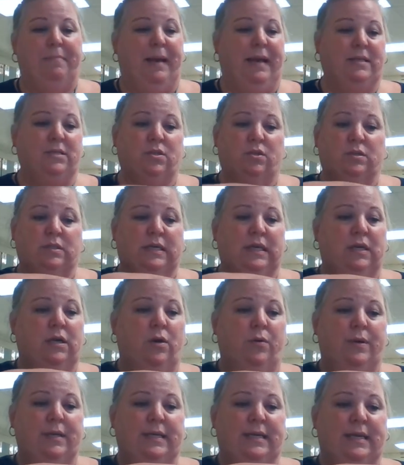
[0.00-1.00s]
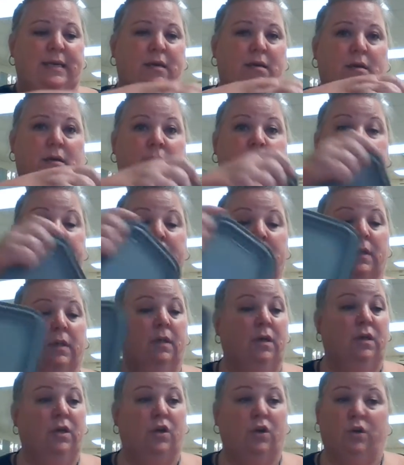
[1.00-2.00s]
Pencils can go in here,
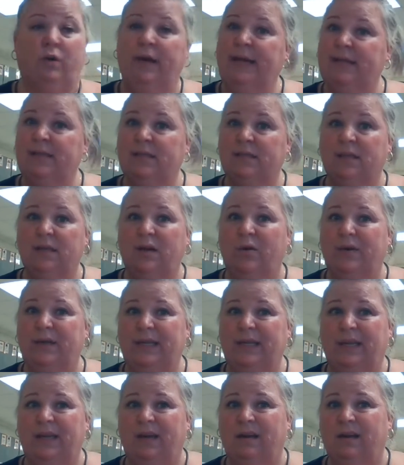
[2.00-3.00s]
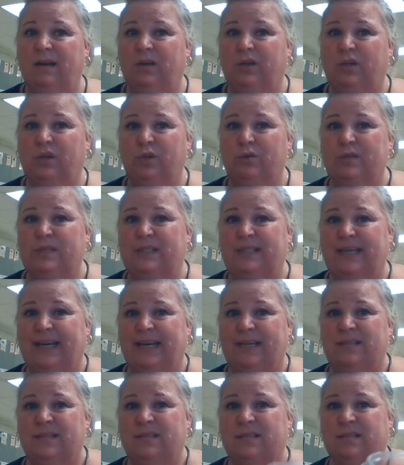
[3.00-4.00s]
your crayons can go in here, glue
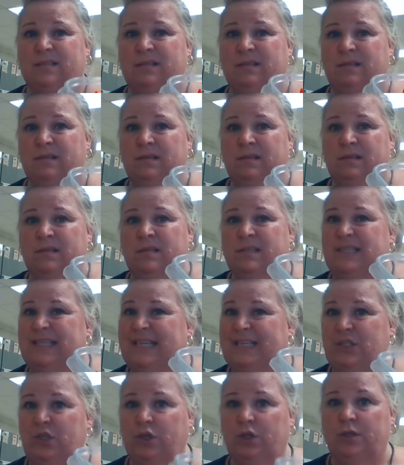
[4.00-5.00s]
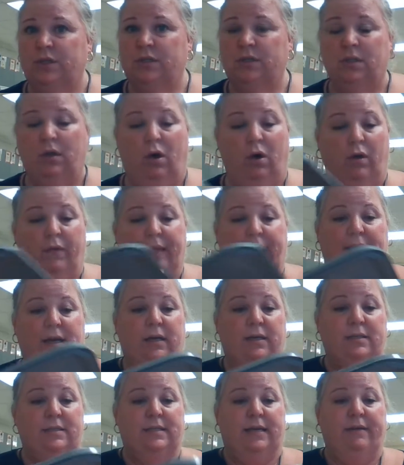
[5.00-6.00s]
sticks, scissors, all that
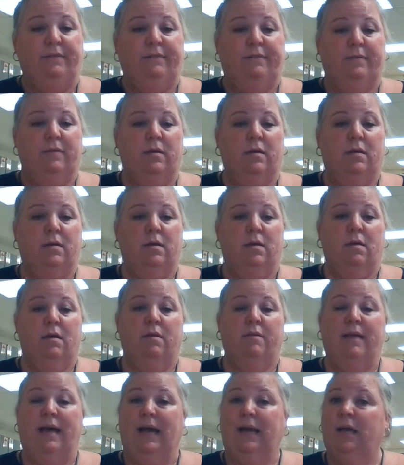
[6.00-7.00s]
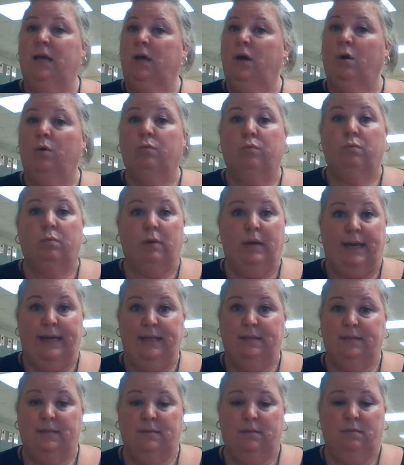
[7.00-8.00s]
good stuff. That can go
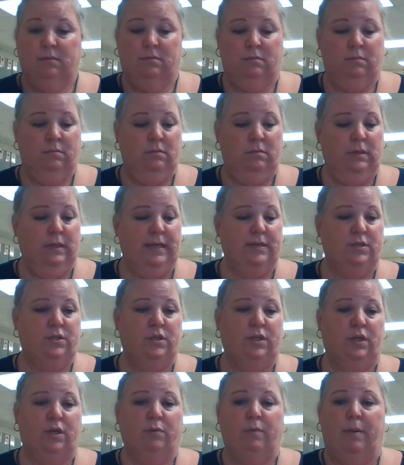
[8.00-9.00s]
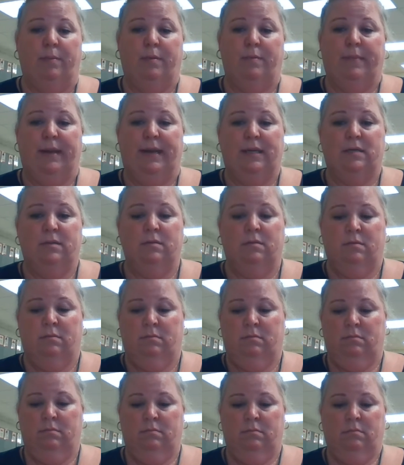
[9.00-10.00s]
right into your Rubbermaid
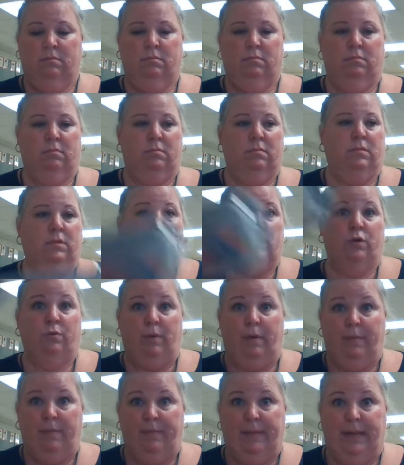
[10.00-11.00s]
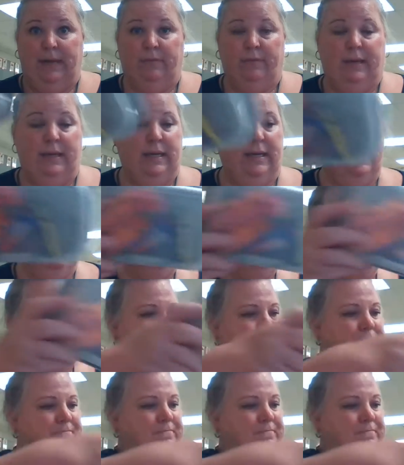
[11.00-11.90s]
right here.